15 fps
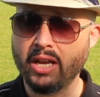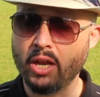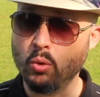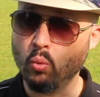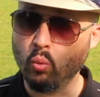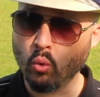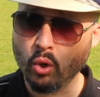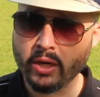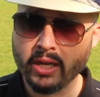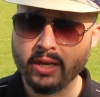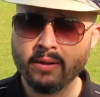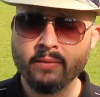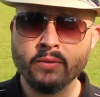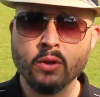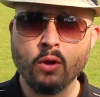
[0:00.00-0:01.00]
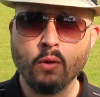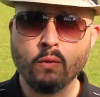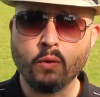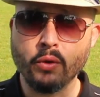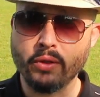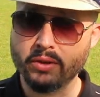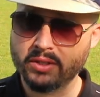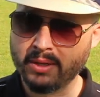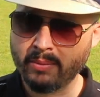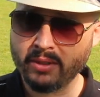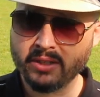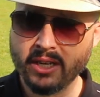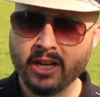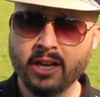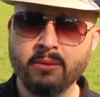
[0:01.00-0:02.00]
and woody for the
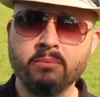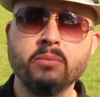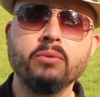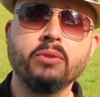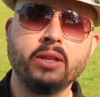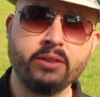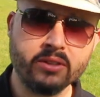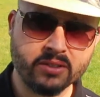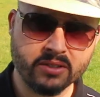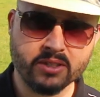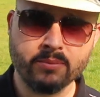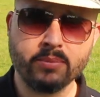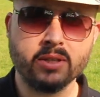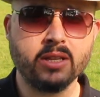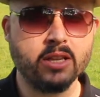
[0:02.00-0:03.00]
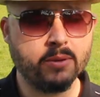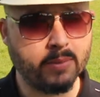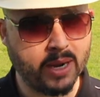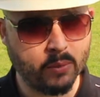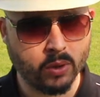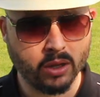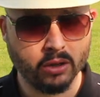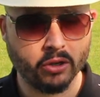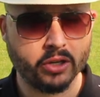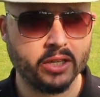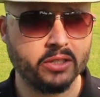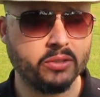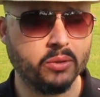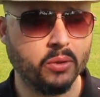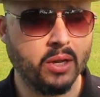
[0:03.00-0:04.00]
summertime, then this is something that you might want to look
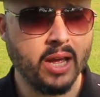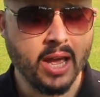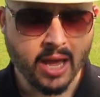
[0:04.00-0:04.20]
into.